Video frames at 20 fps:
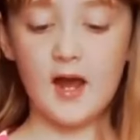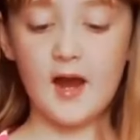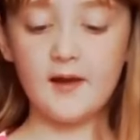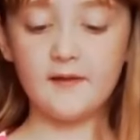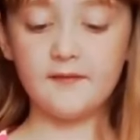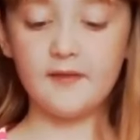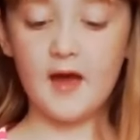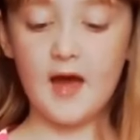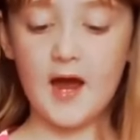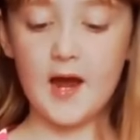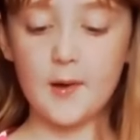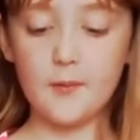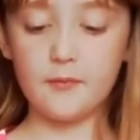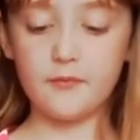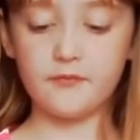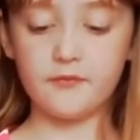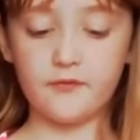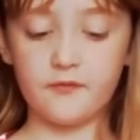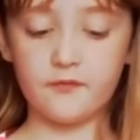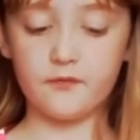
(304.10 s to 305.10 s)
liked that I
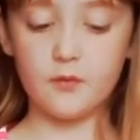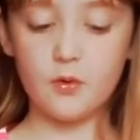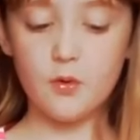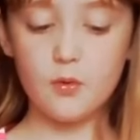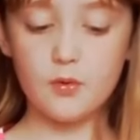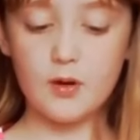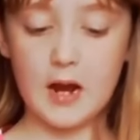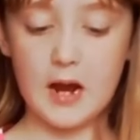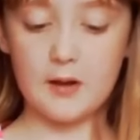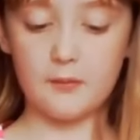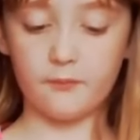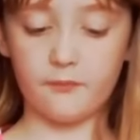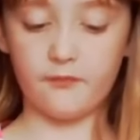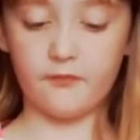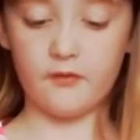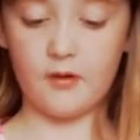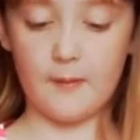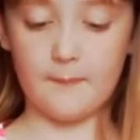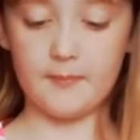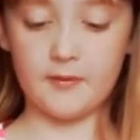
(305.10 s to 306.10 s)
was a school
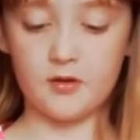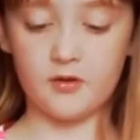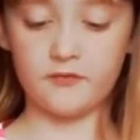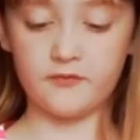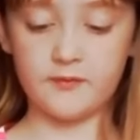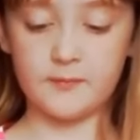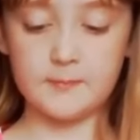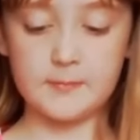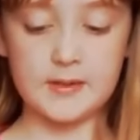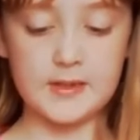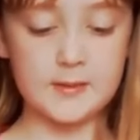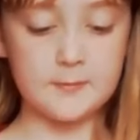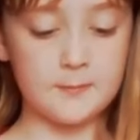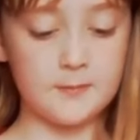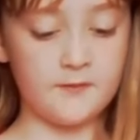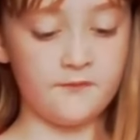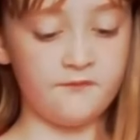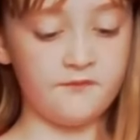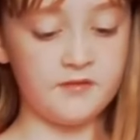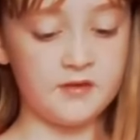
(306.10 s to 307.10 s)
counsellor because it made
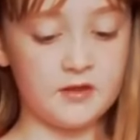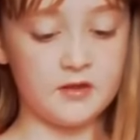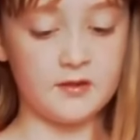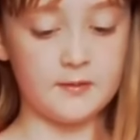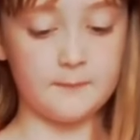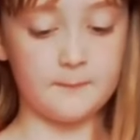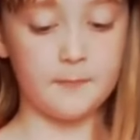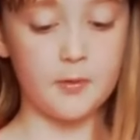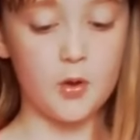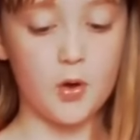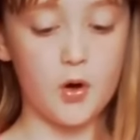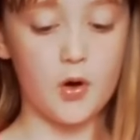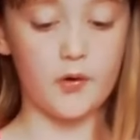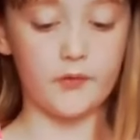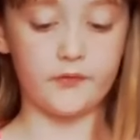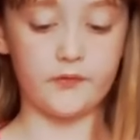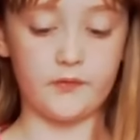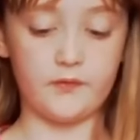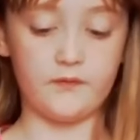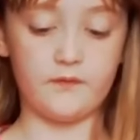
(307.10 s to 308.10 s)
me feel
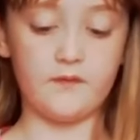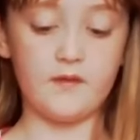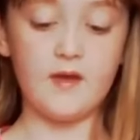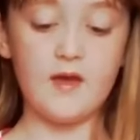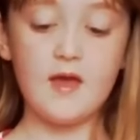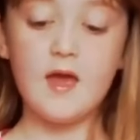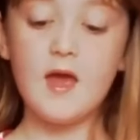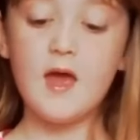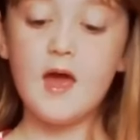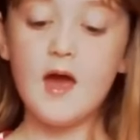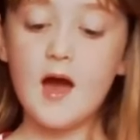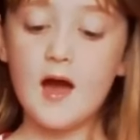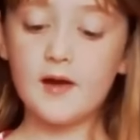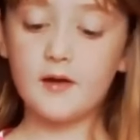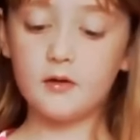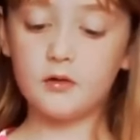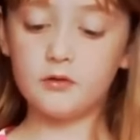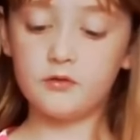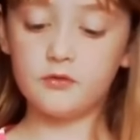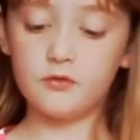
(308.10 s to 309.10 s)
important. I
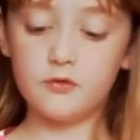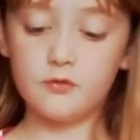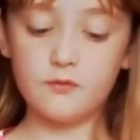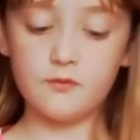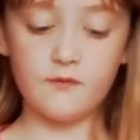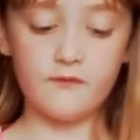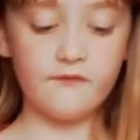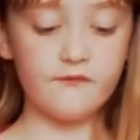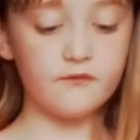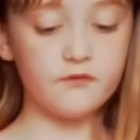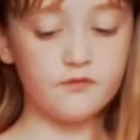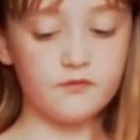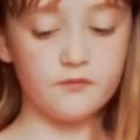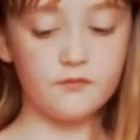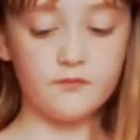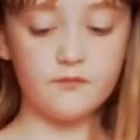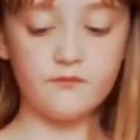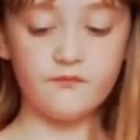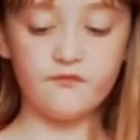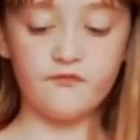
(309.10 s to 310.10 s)
got to do the
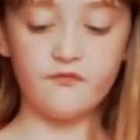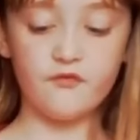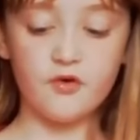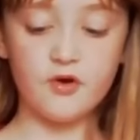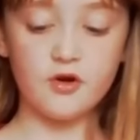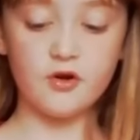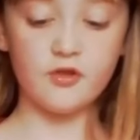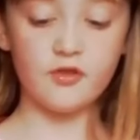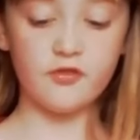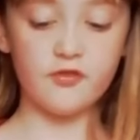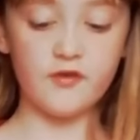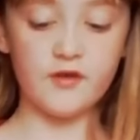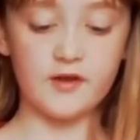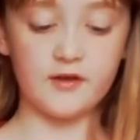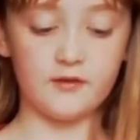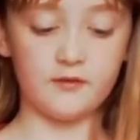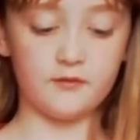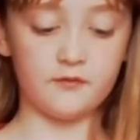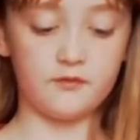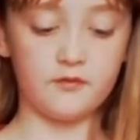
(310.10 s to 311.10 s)
fun
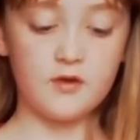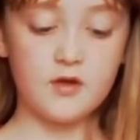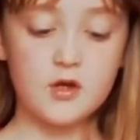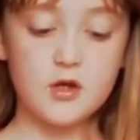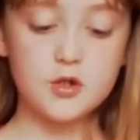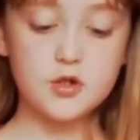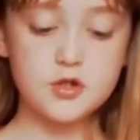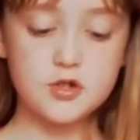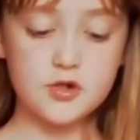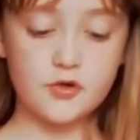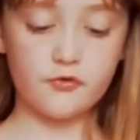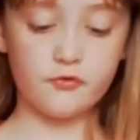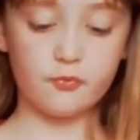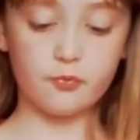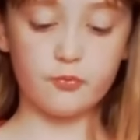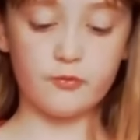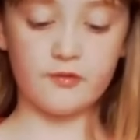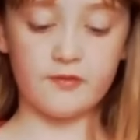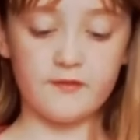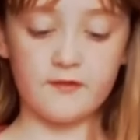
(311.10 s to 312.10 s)
things just
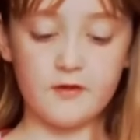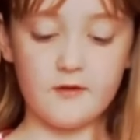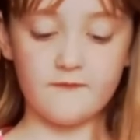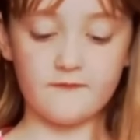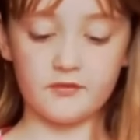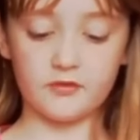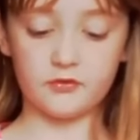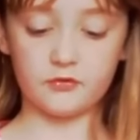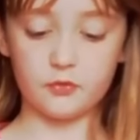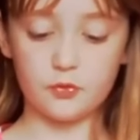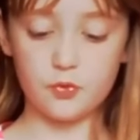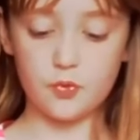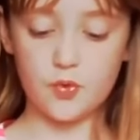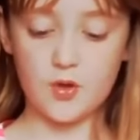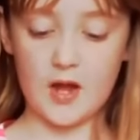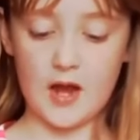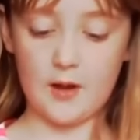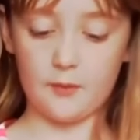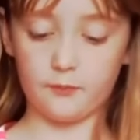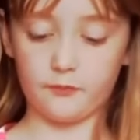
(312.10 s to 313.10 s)
with the other school
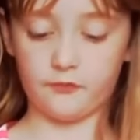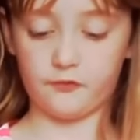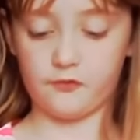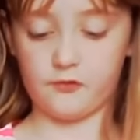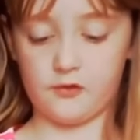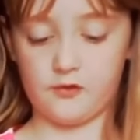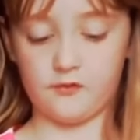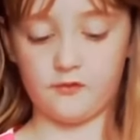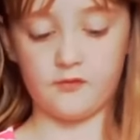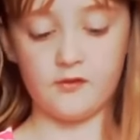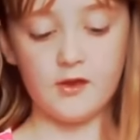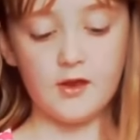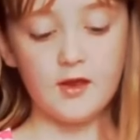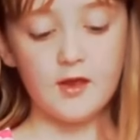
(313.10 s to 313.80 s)
counsellors.